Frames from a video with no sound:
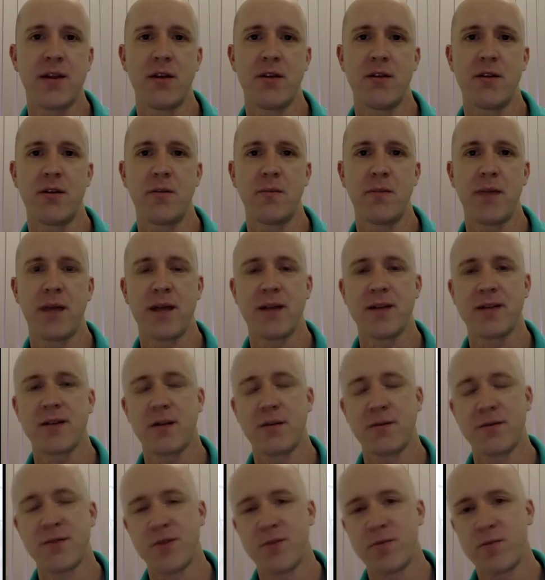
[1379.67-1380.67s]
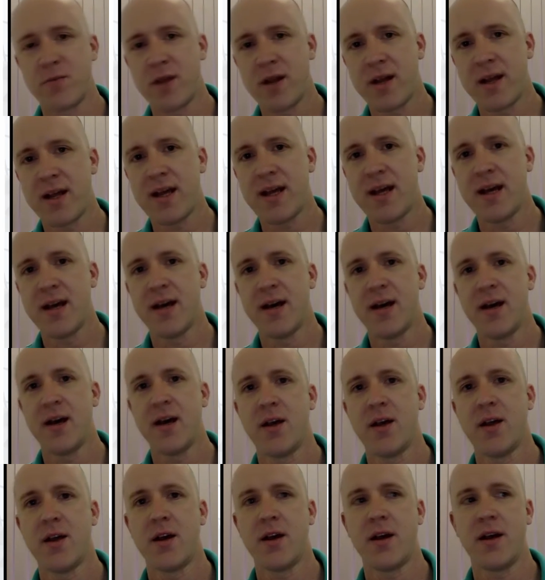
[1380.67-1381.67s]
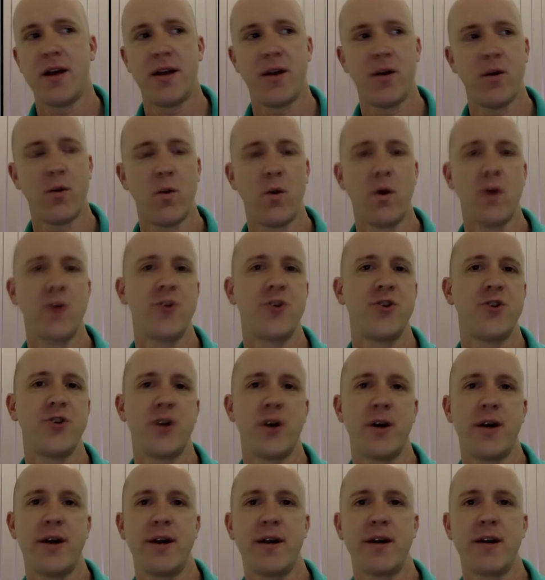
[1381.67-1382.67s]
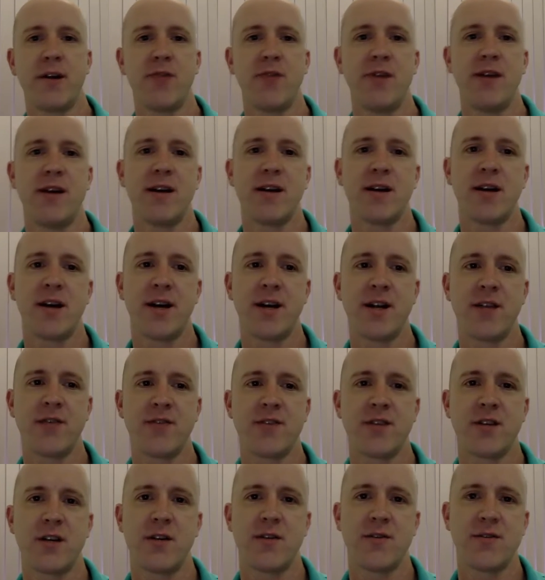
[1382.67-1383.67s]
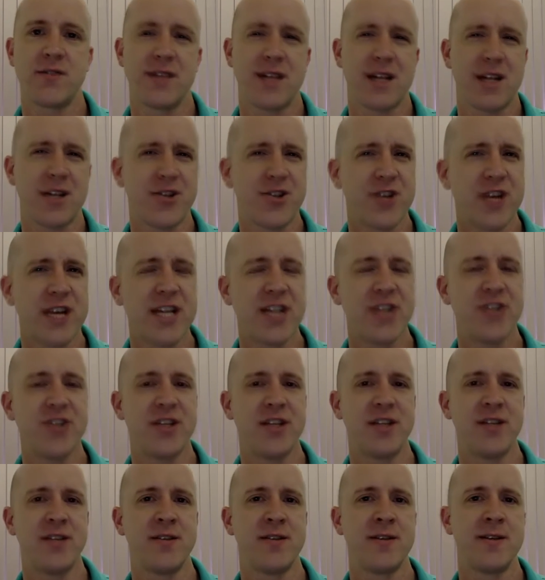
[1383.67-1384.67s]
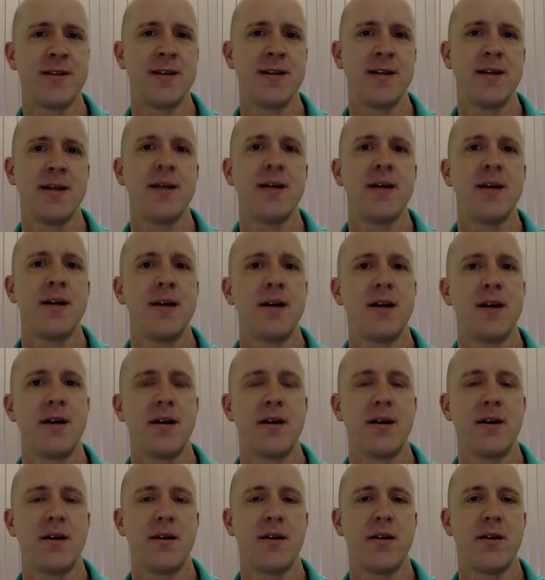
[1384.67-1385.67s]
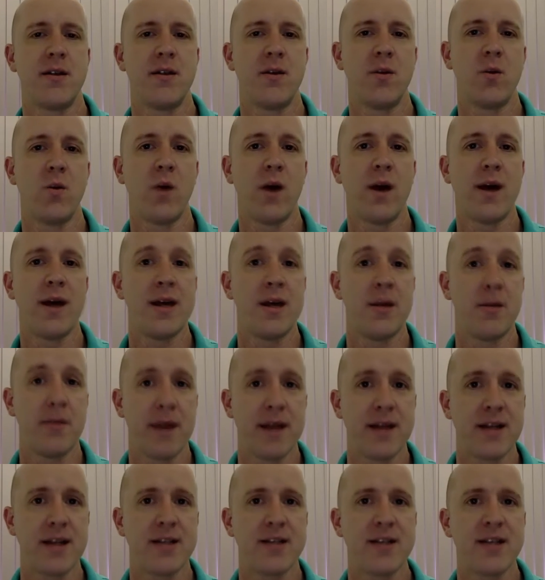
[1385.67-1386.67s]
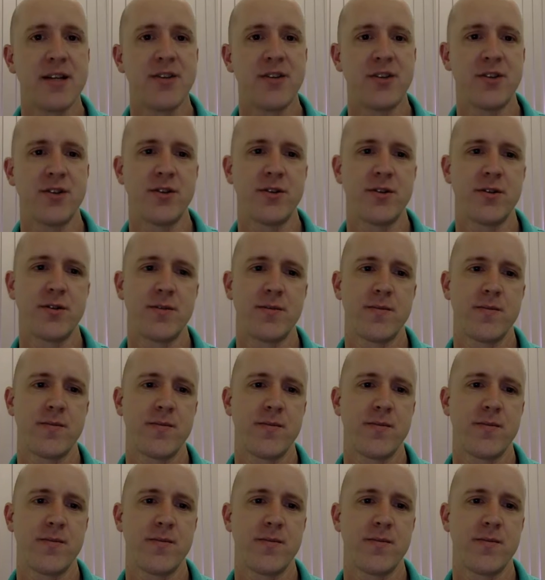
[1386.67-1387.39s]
There are big sums of money, uh, you know, one shot in a career kind of stuff. So that changes uh, the way you make decisions.